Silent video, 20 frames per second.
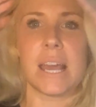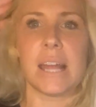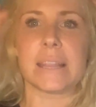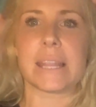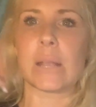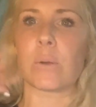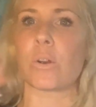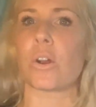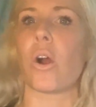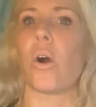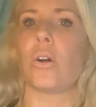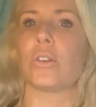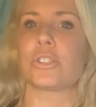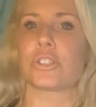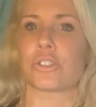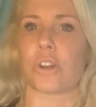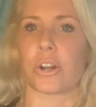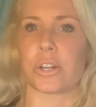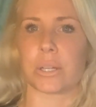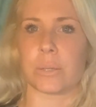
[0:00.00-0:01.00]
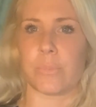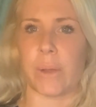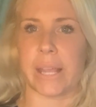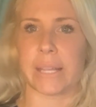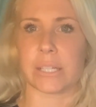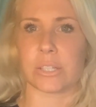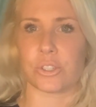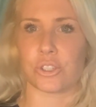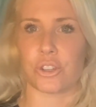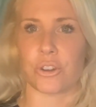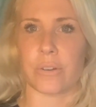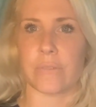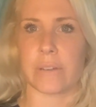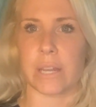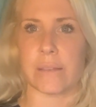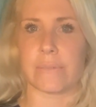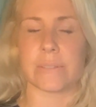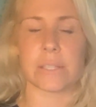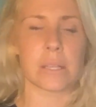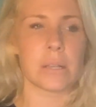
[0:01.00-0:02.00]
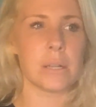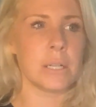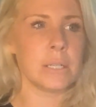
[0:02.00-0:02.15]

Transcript: They were all started by conservatives.